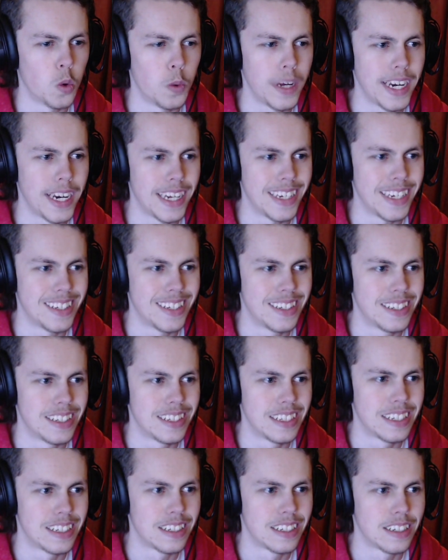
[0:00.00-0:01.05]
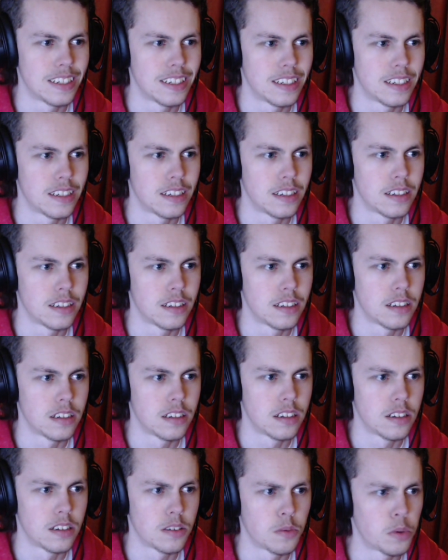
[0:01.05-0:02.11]
will he? That's not him.
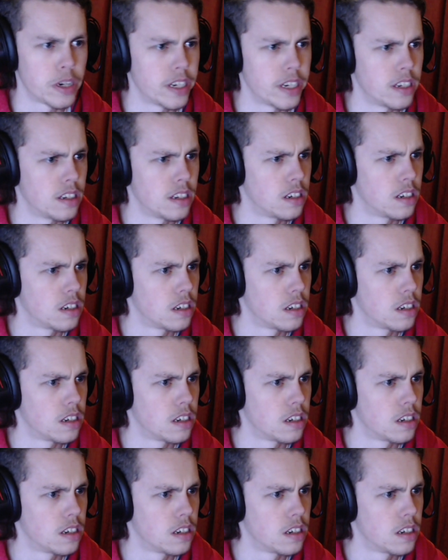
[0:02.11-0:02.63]
No. Wait.